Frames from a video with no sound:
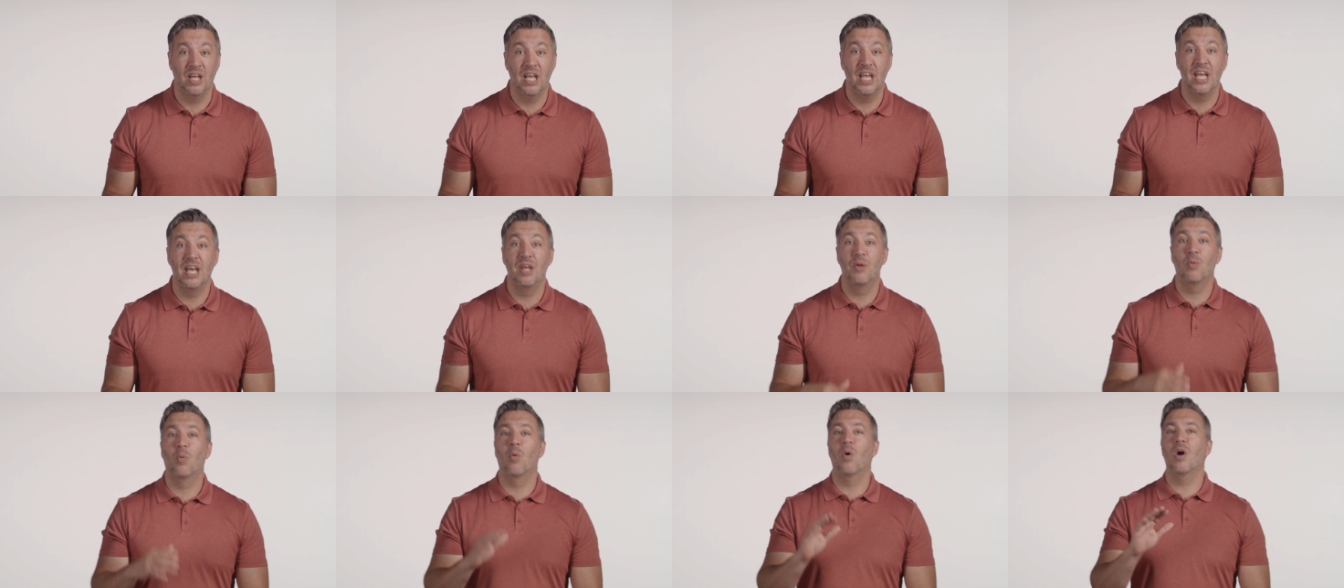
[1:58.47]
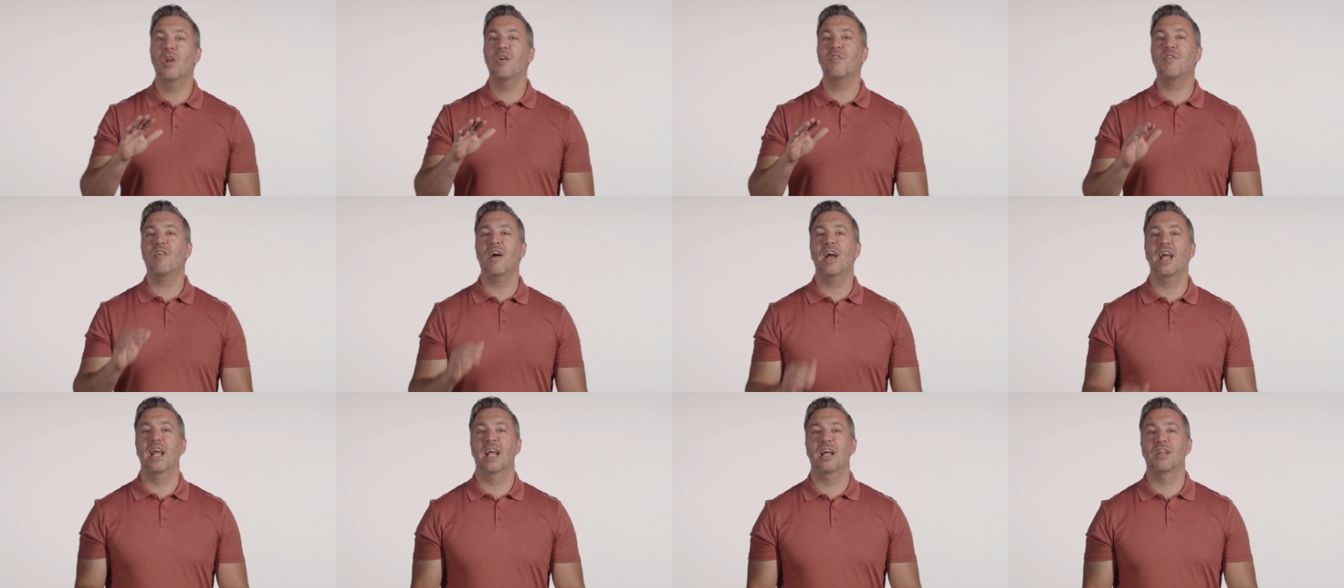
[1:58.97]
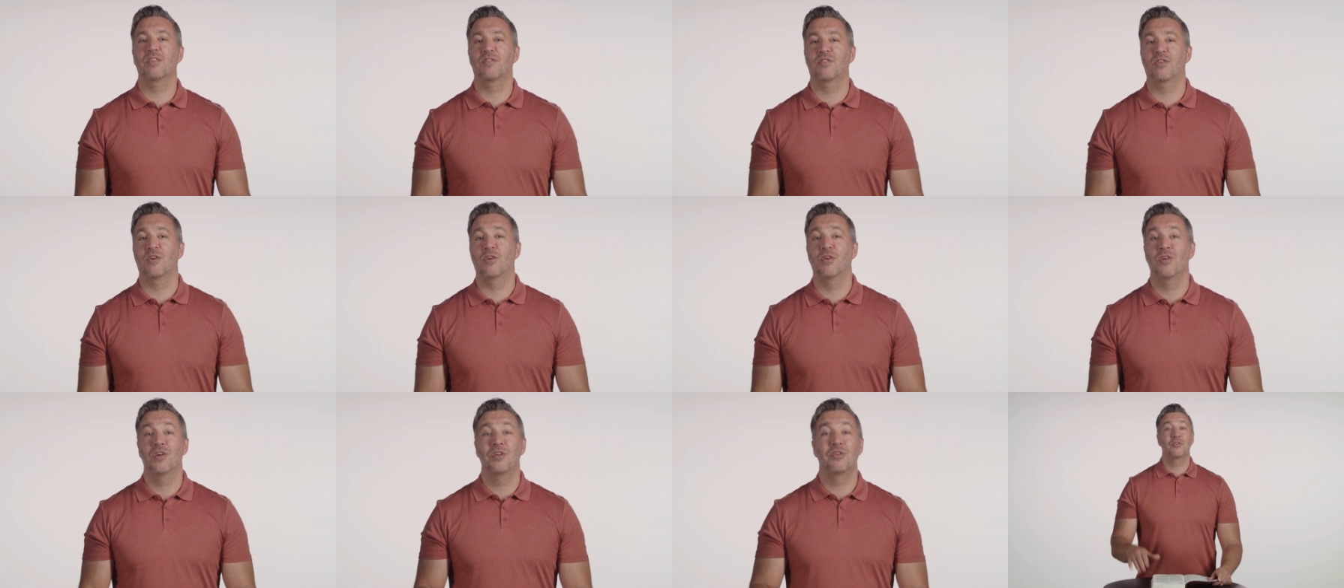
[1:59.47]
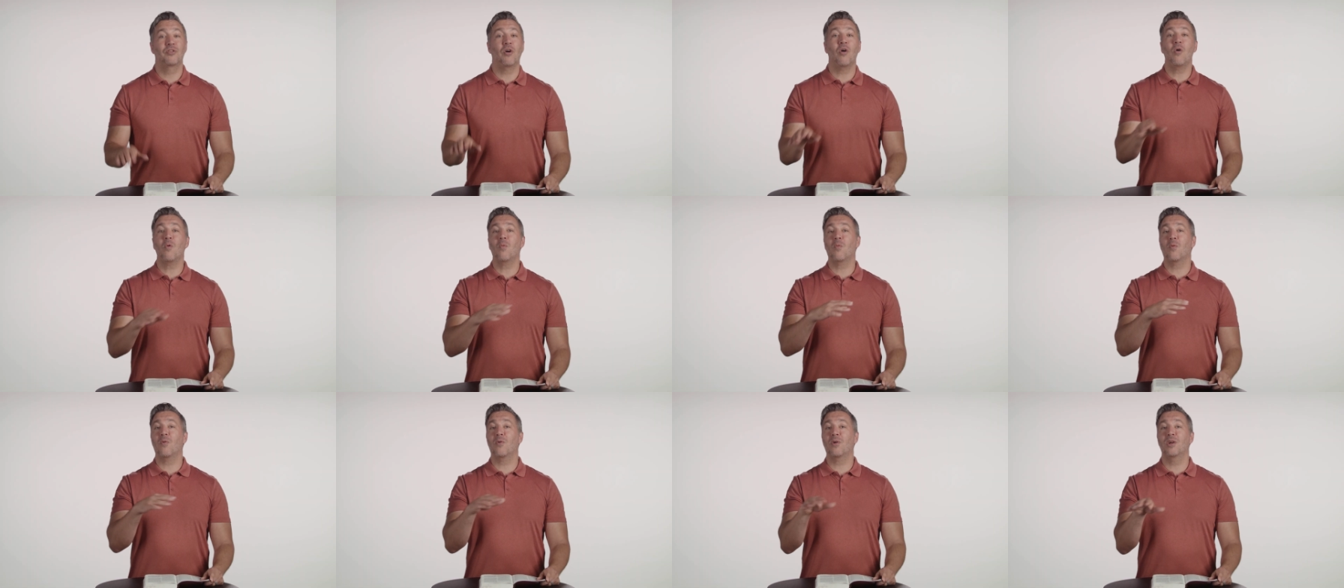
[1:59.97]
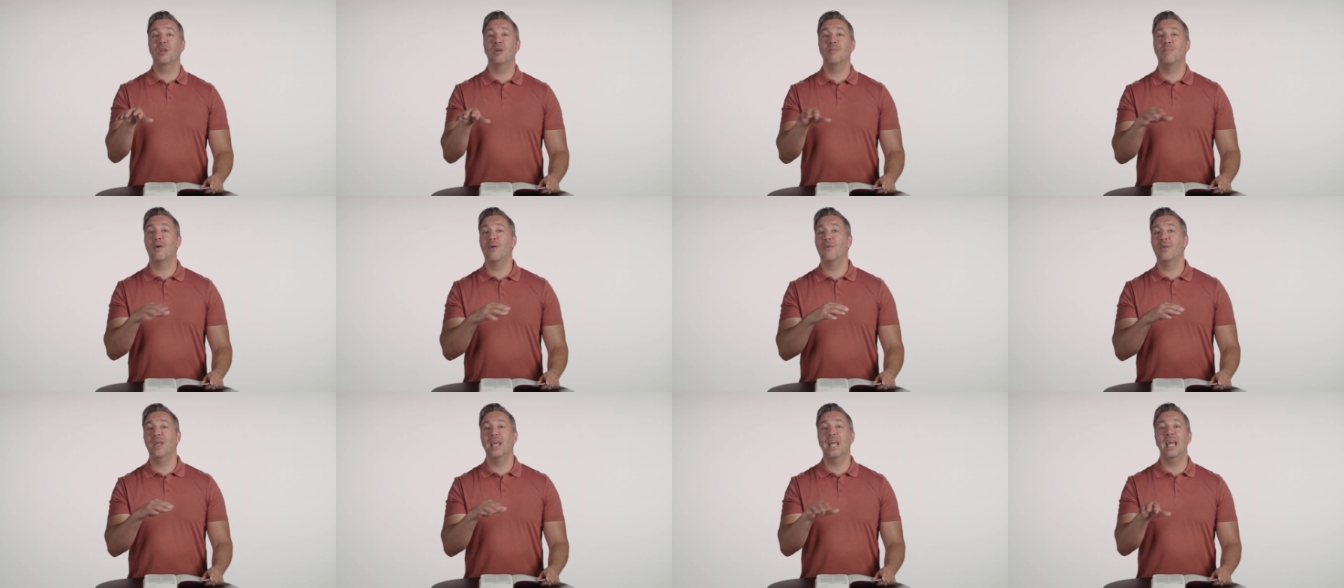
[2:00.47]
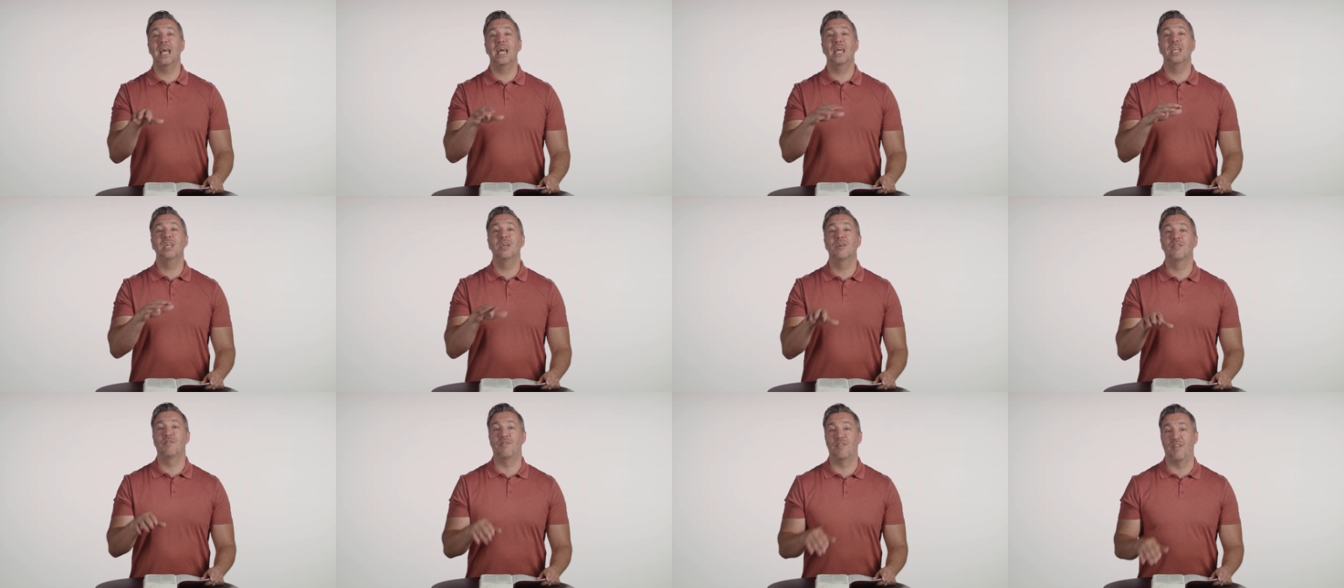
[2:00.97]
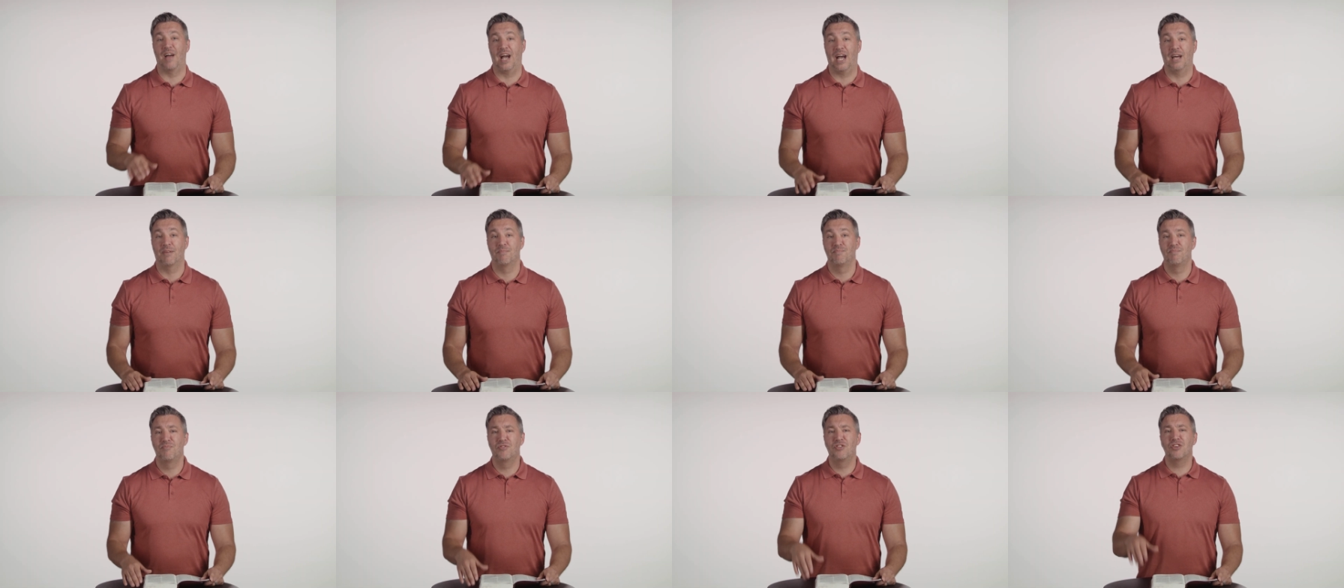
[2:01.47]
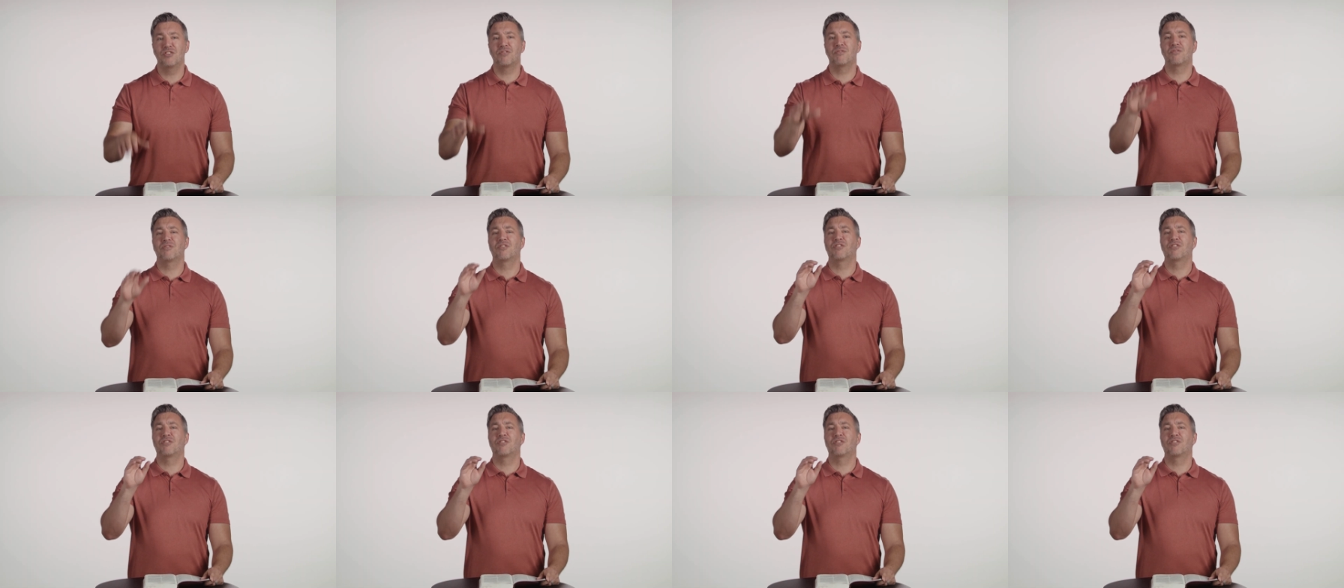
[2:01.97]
And what if I answered, don't worry about any of that. Just